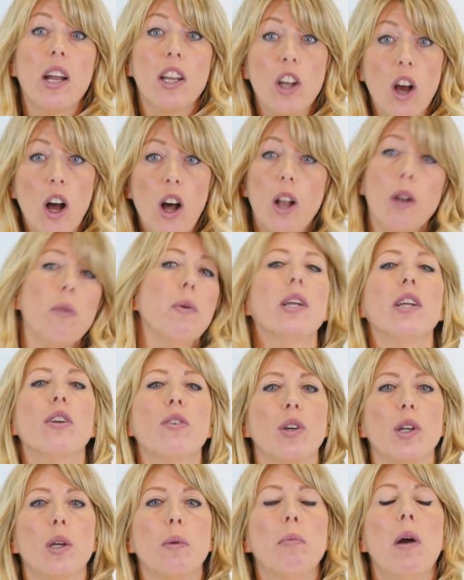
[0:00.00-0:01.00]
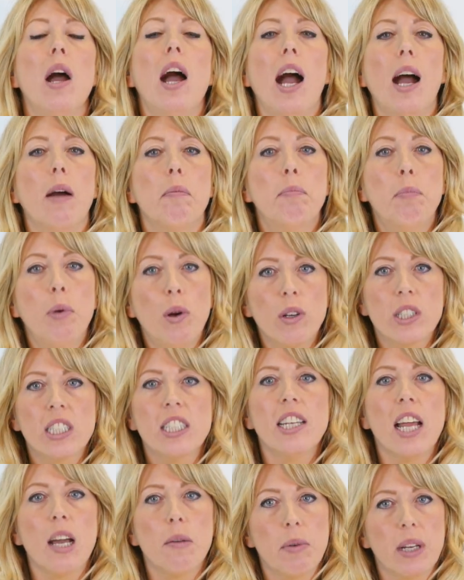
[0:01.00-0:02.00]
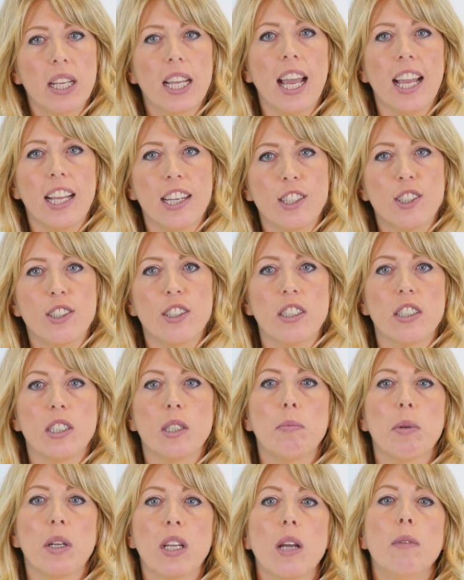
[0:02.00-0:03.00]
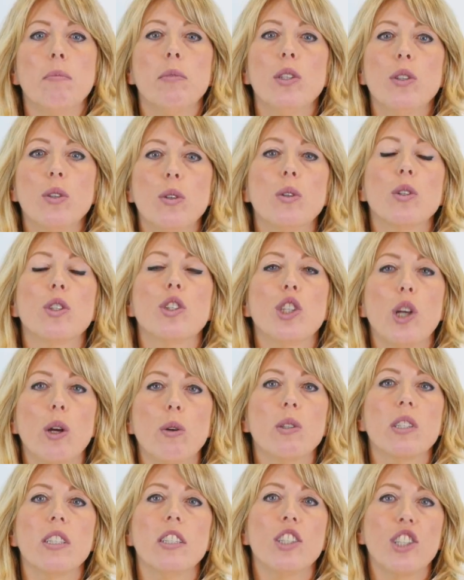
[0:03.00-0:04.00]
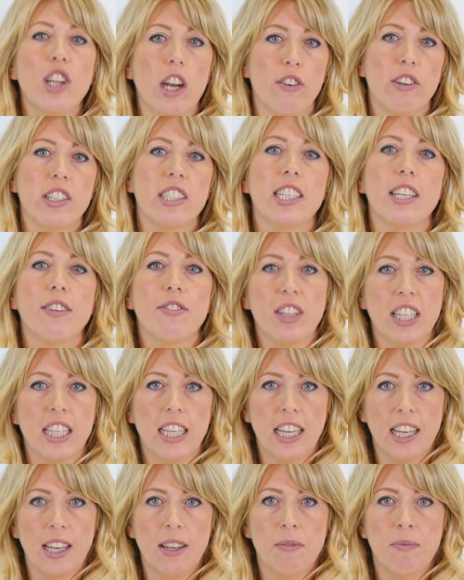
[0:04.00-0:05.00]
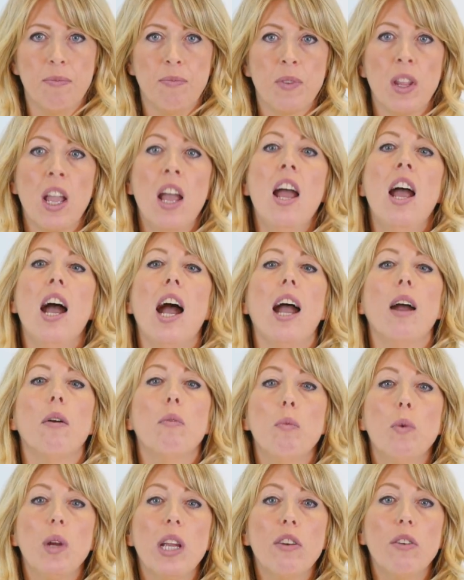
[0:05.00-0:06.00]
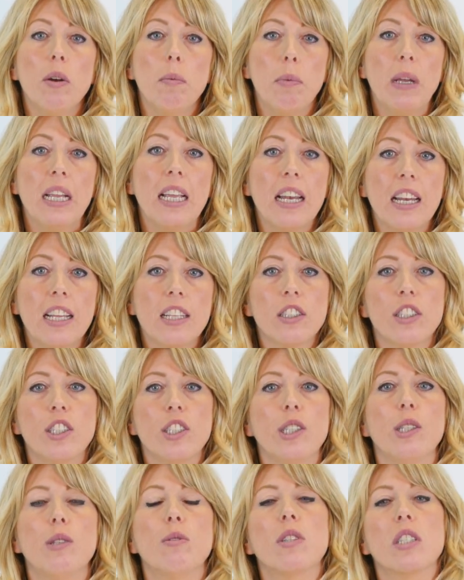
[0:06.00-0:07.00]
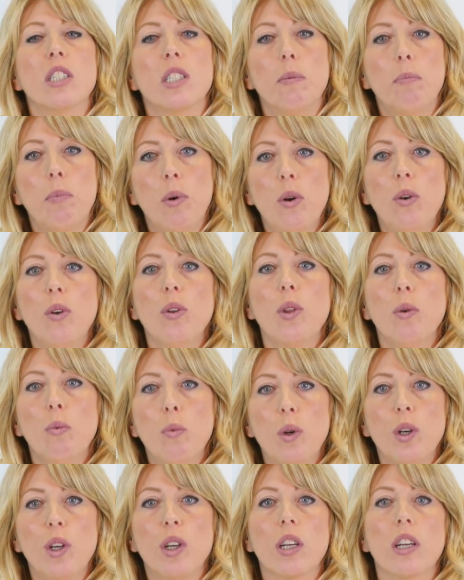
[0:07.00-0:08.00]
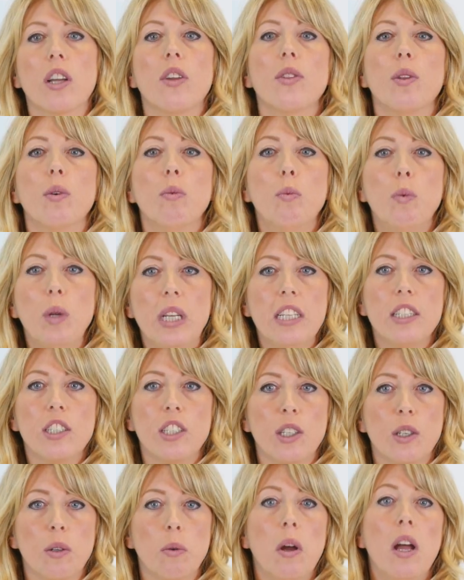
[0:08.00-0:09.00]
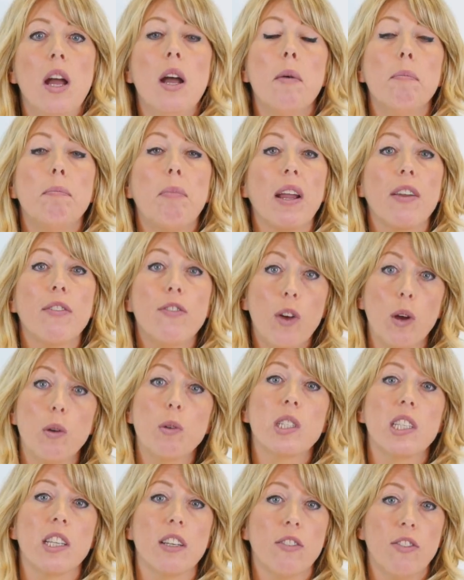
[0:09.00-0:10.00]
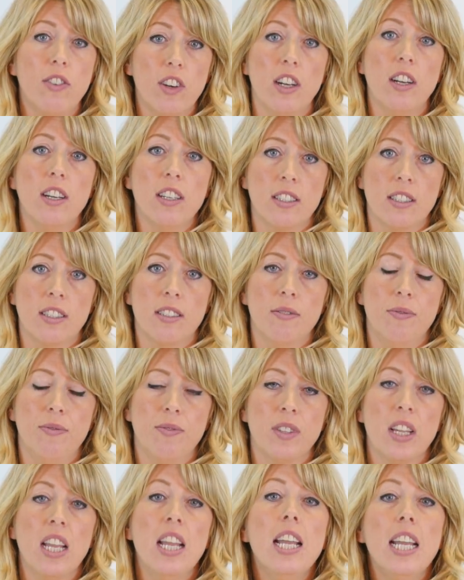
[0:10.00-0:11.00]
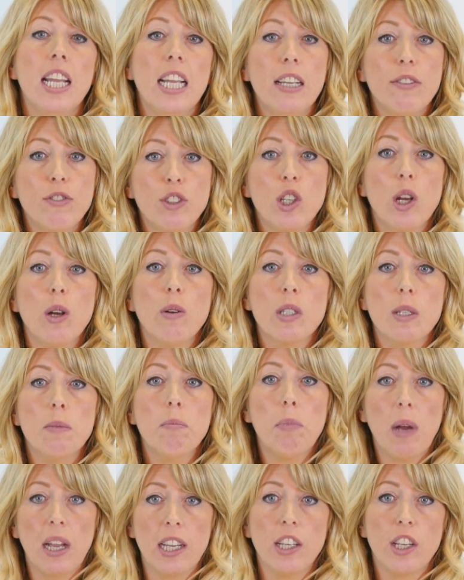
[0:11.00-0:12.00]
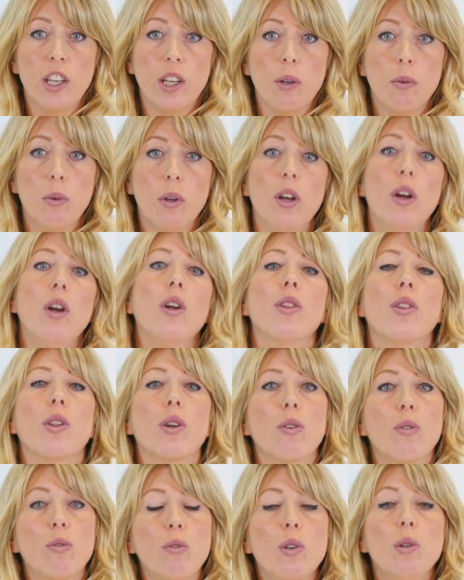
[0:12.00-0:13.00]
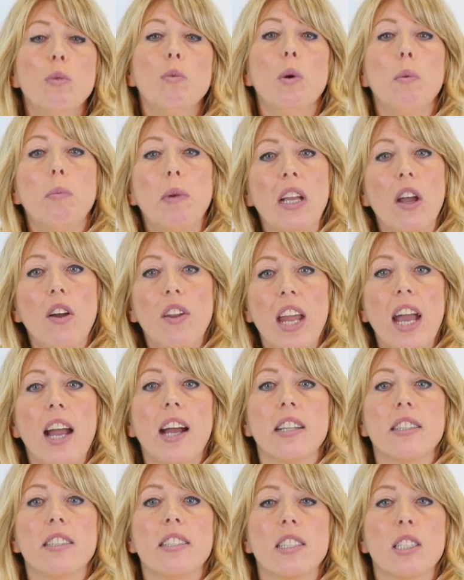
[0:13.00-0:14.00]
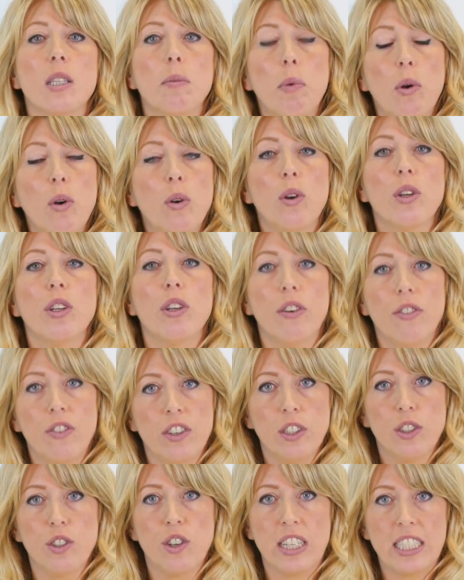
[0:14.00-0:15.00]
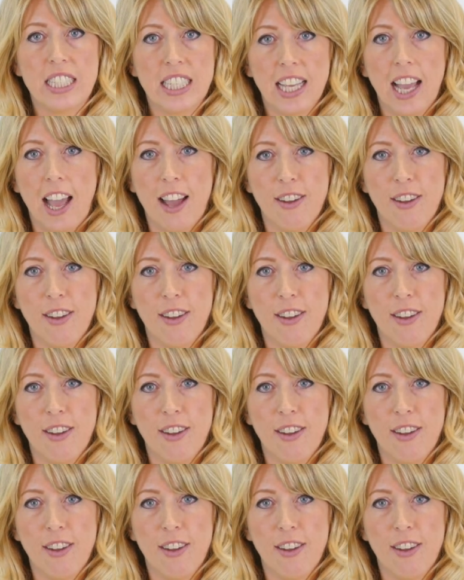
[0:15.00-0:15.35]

and Colwyn Group have put an application to become your chosen charity of the year and we're appealing to you to support the work that we do by voting for us. If chosen by you, the group will be on hand to support your fundraising